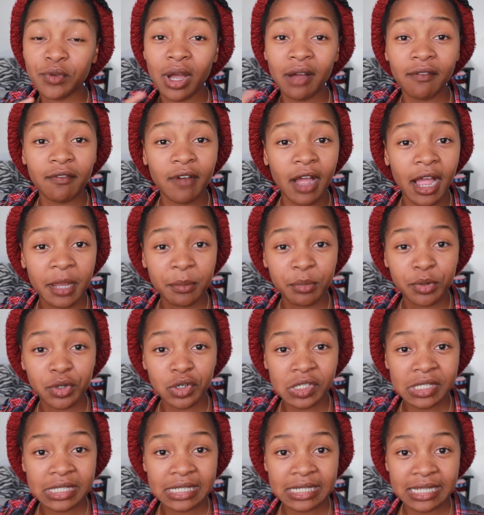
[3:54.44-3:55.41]
you have high
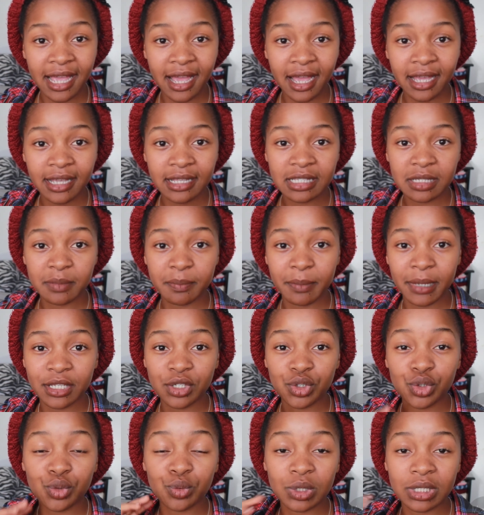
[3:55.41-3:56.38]
porosity hair, it's
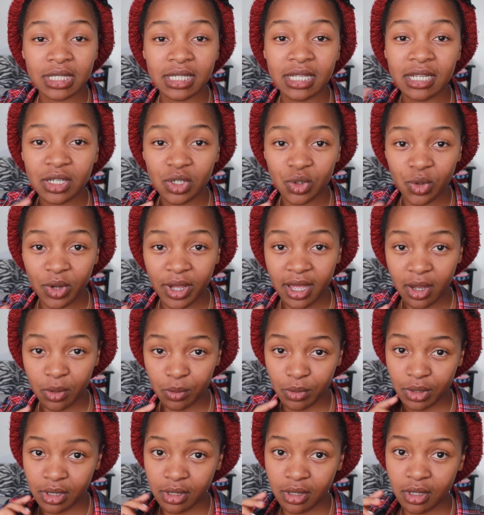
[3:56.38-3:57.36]
best to seal your hair
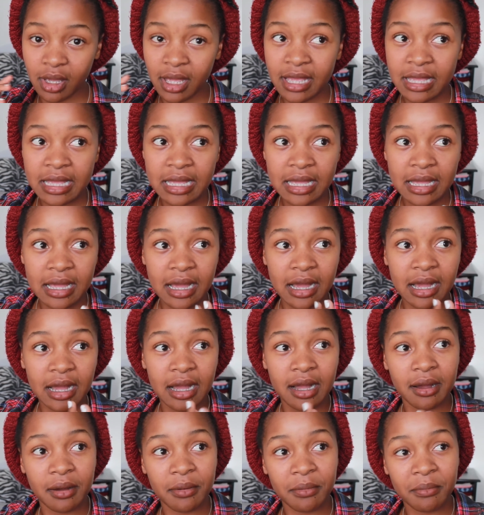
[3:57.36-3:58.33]
with
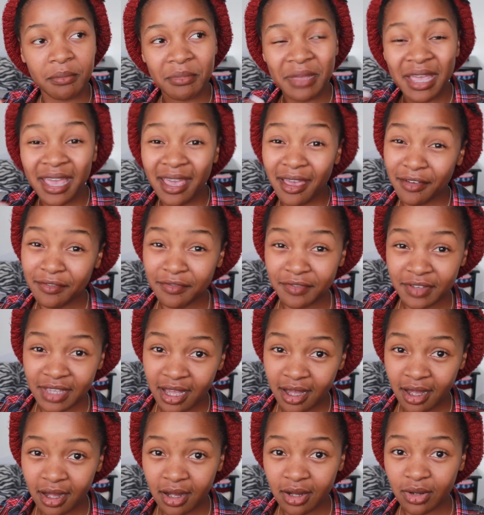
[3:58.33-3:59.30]

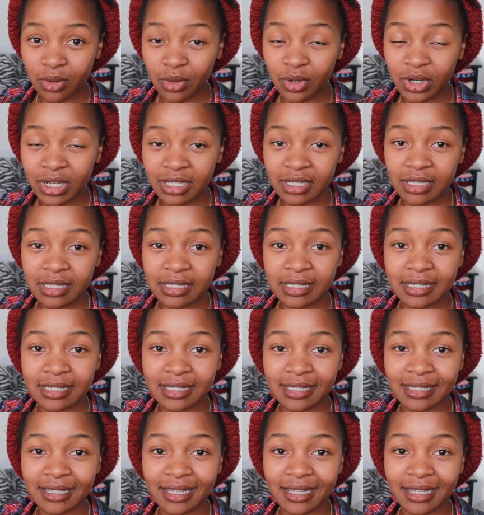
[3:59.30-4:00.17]
heavier oils.